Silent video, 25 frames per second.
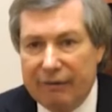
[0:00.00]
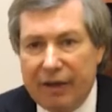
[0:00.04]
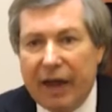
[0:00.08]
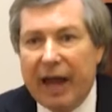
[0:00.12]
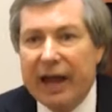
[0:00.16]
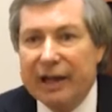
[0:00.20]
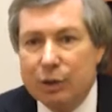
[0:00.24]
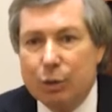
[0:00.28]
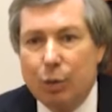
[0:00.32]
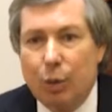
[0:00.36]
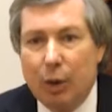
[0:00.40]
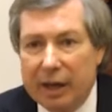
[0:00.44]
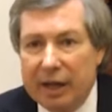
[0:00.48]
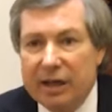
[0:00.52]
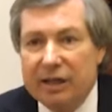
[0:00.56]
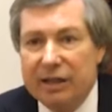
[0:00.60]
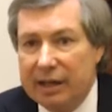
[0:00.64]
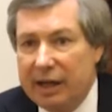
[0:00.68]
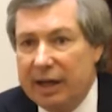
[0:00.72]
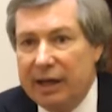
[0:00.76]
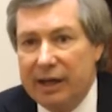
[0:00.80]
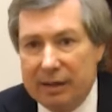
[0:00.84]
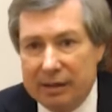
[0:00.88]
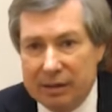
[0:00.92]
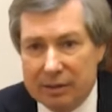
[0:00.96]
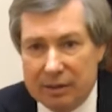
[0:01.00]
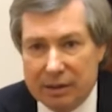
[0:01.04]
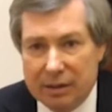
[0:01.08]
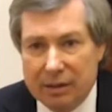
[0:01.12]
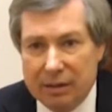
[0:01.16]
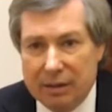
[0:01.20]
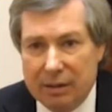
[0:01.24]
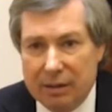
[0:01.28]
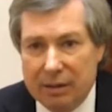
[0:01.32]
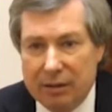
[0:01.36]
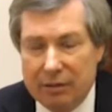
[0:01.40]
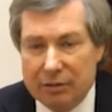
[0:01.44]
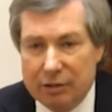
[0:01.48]
that's what it takes
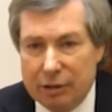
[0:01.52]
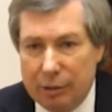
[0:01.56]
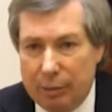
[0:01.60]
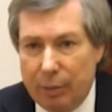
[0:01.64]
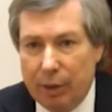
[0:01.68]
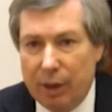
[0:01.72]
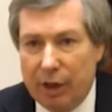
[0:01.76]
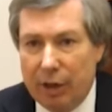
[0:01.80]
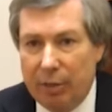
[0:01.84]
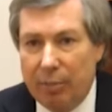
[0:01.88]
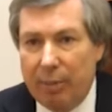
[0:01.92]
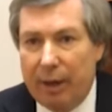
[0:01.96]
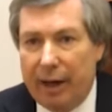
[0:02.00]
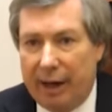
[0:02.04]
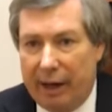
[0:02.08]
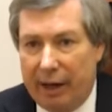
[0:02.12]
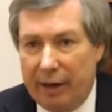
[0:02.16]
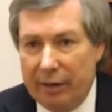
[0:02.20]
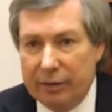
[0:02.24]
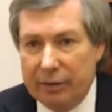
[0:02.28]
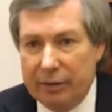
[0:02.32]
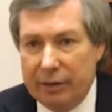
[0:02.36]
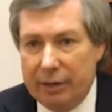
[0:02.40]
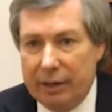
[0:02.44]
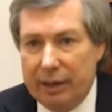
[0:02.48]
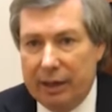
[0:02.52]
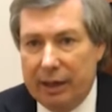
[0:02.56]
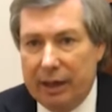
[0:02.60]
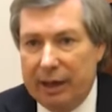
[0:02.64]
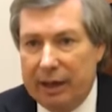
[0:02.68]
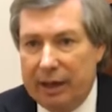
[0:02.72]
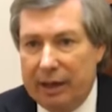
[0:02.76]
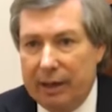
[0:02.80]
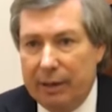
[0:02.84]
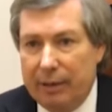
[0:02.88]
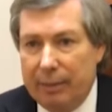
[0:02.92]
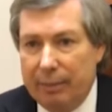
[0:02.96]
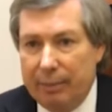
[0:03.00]
to bring about
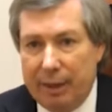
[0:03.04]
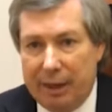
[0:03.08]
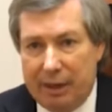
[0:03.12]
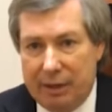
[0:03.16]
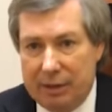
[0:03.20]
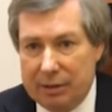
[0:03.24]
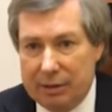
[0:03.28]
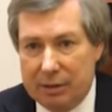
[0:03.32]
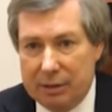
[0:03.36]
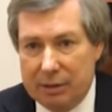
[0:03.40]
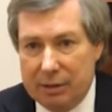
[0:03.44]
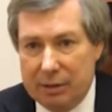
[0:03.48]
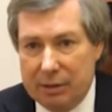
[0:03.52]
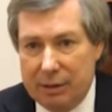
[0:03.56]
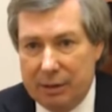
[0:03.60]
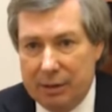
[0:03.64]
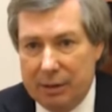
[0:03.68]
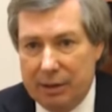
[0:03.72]
peace.